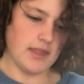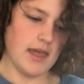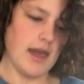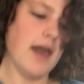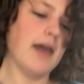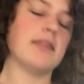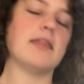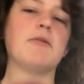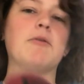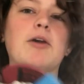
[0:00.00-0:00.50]

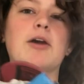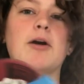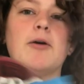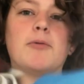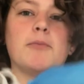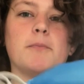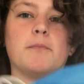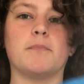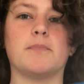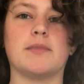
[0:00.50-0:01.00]
And there we go.
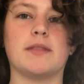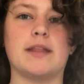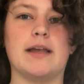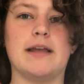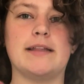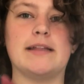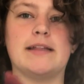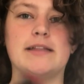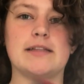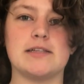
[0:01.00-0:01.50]

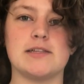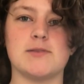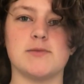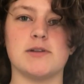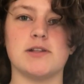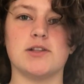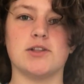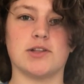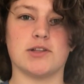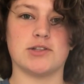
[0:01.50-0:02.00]
And then this is what
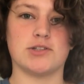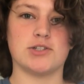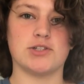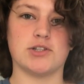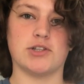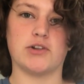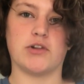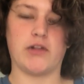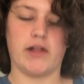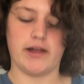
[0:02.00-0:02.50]
it should
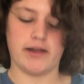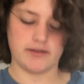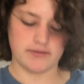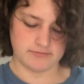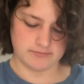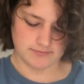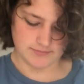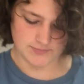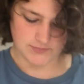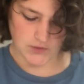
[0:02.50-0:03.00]
look like
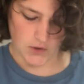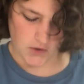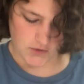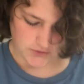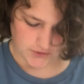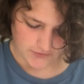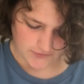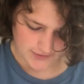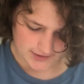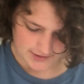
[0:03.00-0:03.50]
on
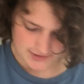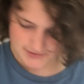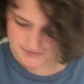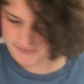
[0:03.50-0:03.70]
your feet.